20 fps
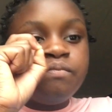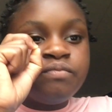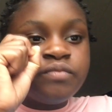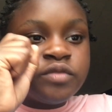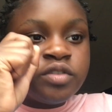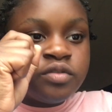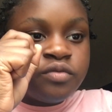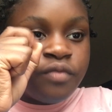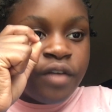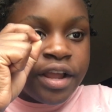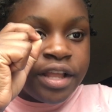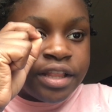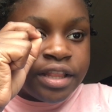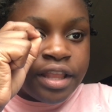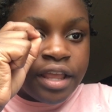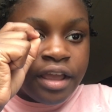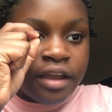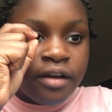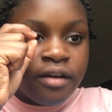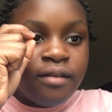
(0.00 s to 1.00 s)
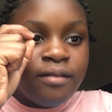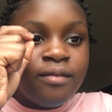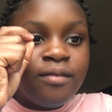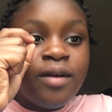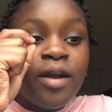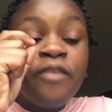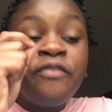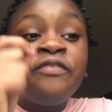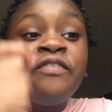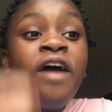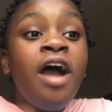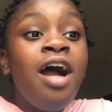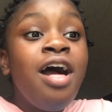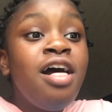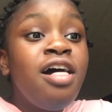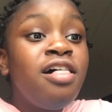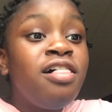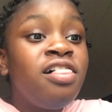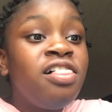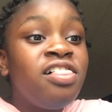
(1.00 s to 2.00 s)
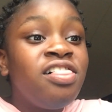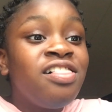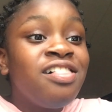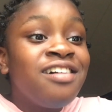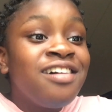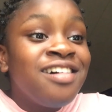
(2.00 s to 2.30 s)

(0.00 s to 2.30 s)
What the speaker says: it's right there. It fell.